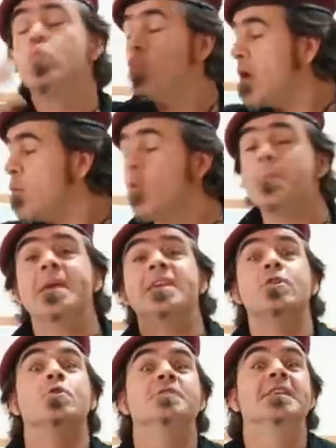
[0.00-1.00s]
we will be
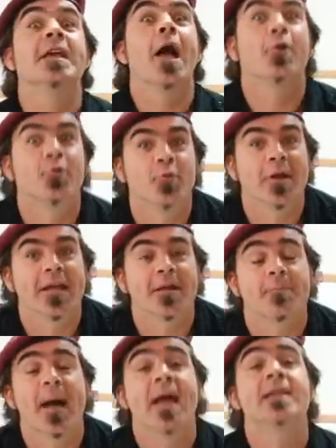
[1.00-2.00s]
using acrylic
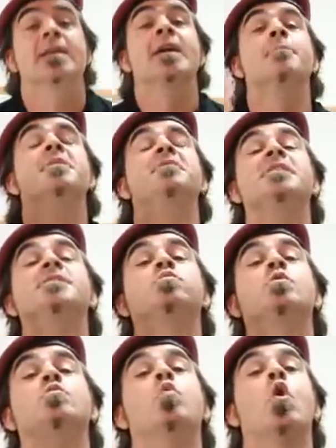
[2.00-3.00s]
paint, but this
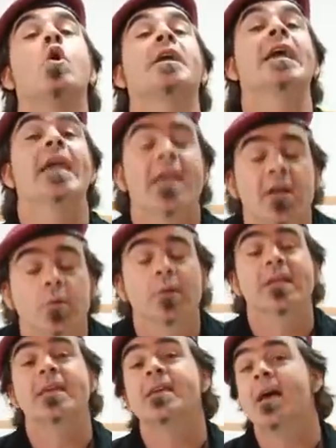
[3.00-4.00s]
would work
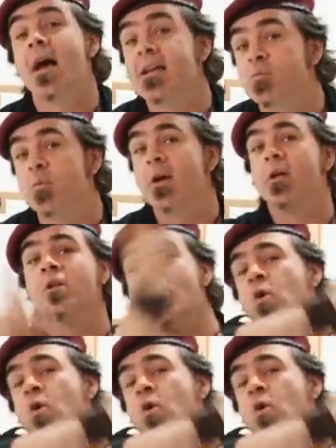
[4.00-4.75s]
equally as well